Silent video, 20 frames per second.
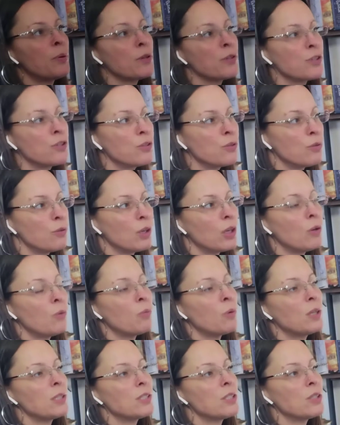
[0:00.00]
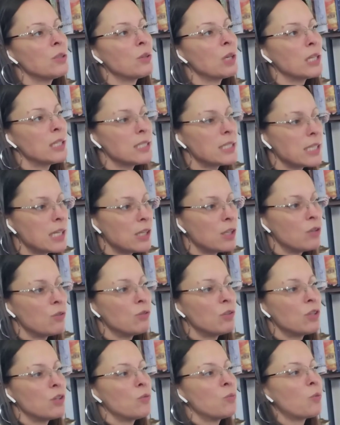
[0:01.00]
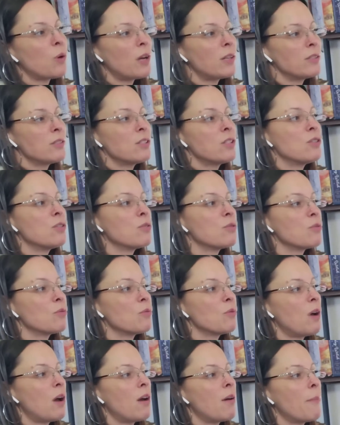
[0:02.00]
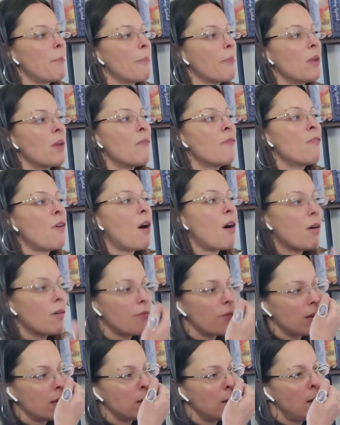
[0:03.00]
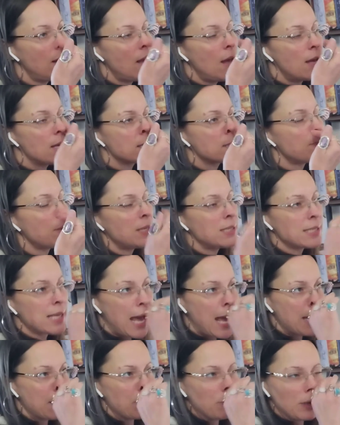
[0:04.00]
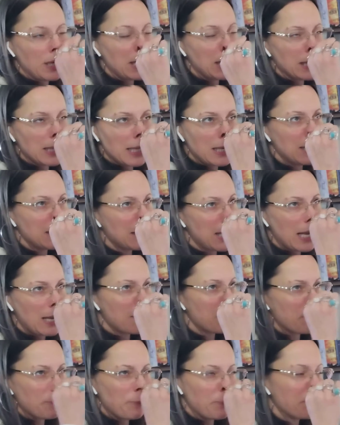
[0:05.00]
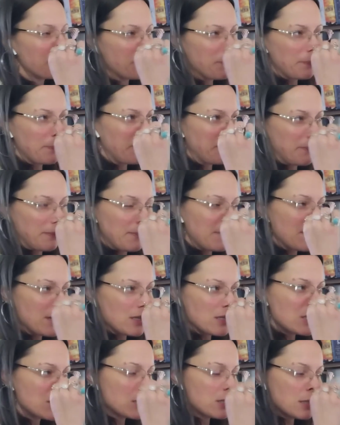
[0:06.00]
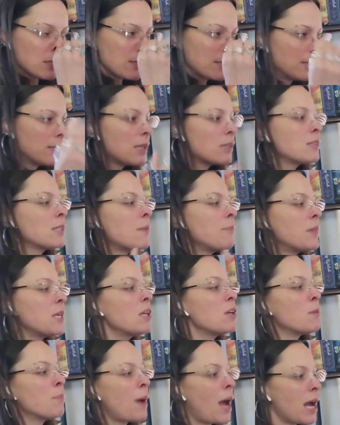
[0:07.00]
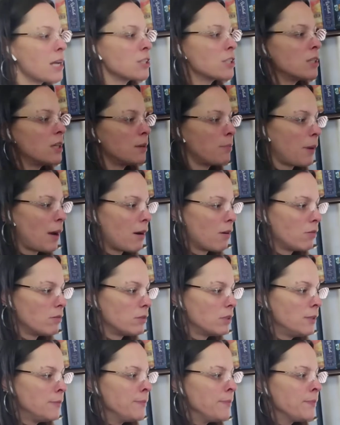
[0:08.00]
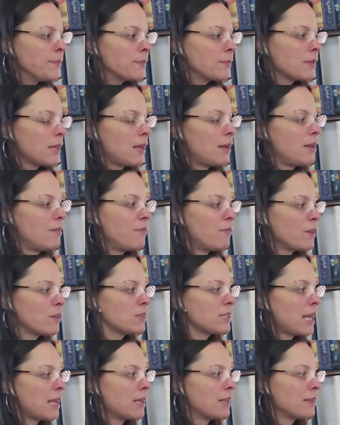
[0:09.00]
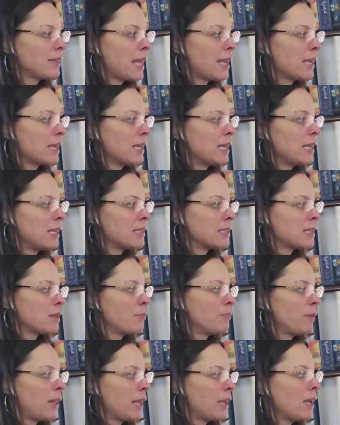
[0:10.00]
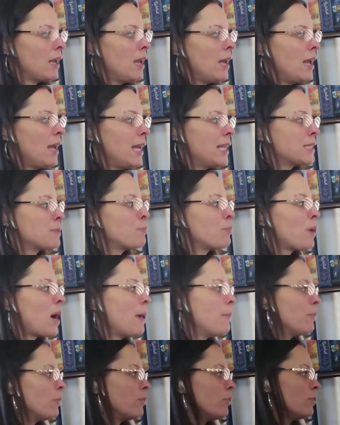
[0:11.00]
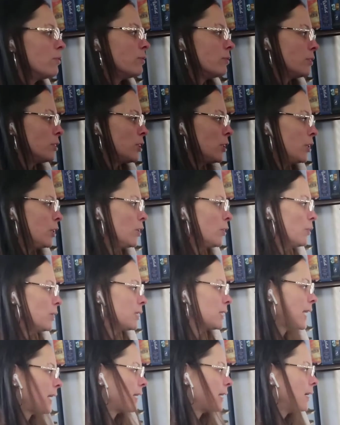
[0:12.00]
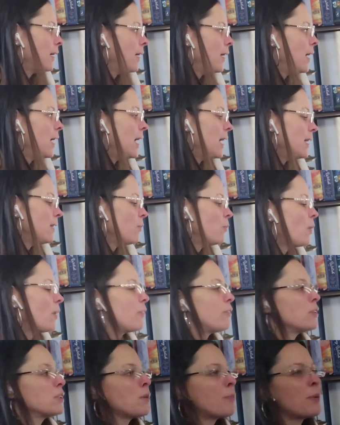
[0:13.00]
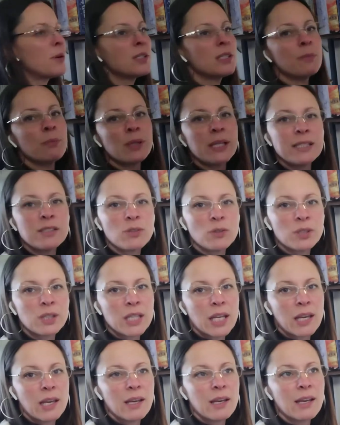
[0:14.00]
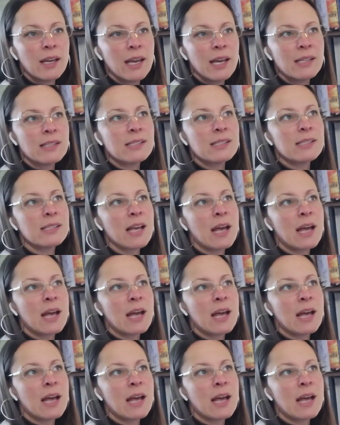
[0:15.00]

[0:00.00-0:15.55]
pursue, you want to continue, you want to evolve and spend time with, and like just there's something you're passionate about, and it feels like it's a like it's primal to you. It's like whether it's a person, place, or thing. It's